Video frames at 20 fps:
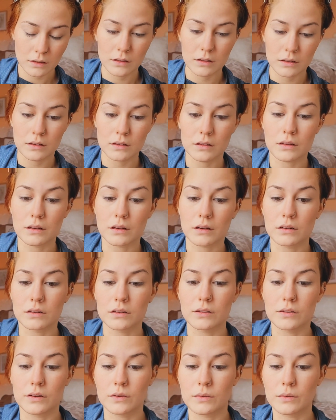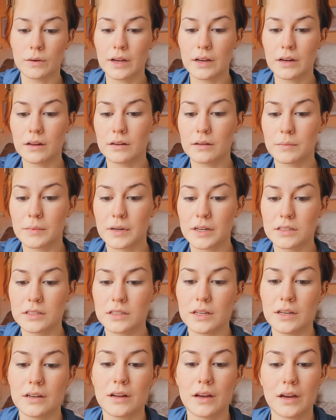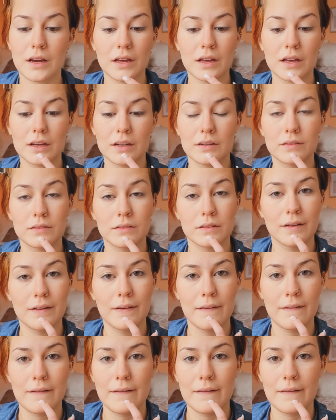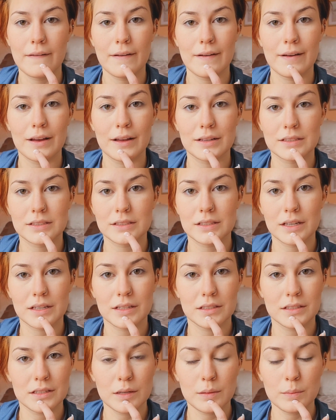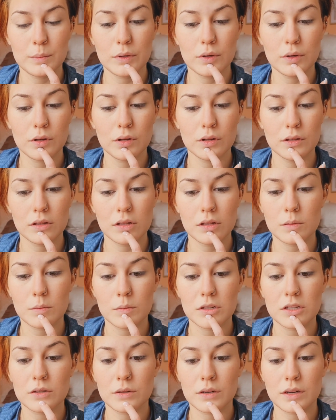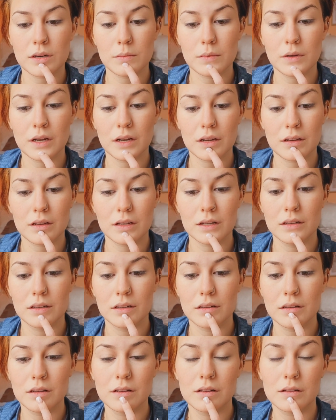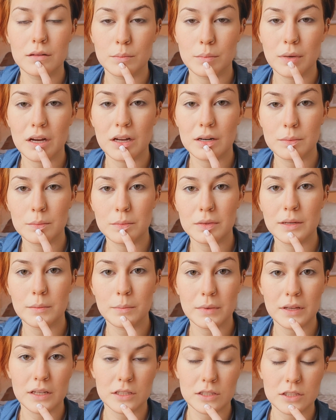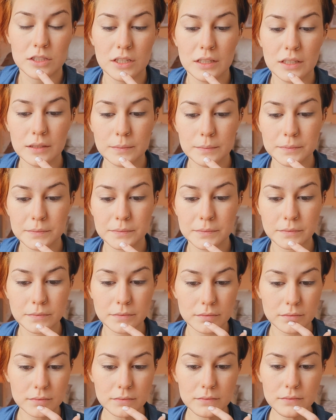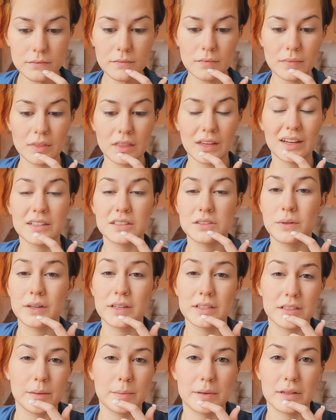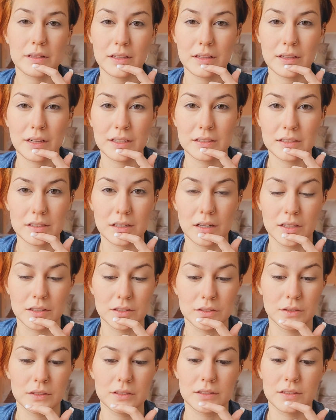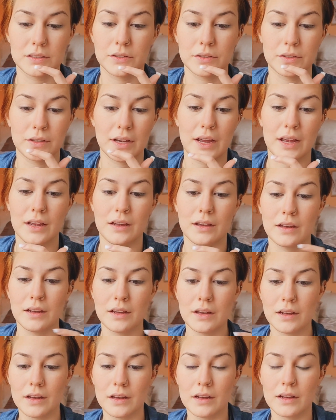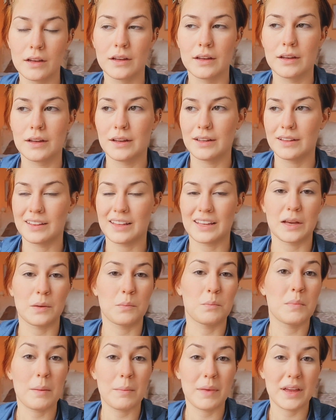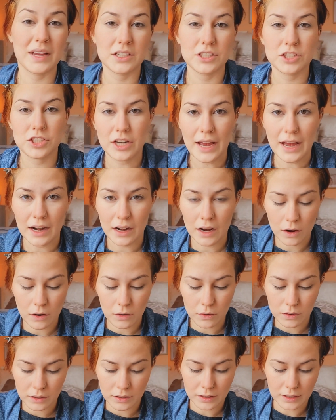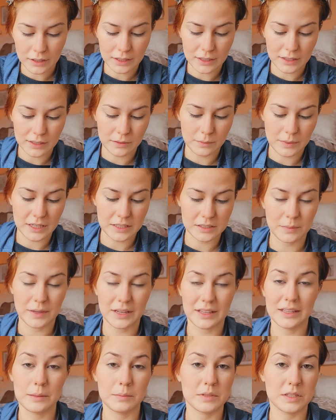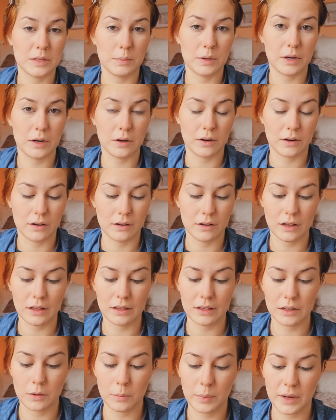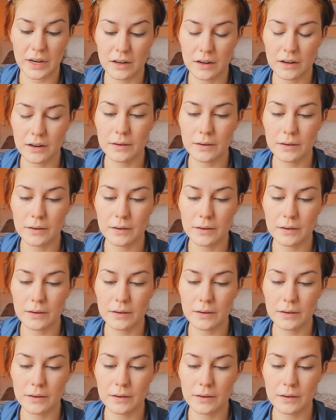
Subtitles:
Then I'll do it right under my chin. I have a slight dimple in between my bottom lip and chin. That is where I typically like to contour to create like a mimic shadow, and it makes my lips appear a little bigger.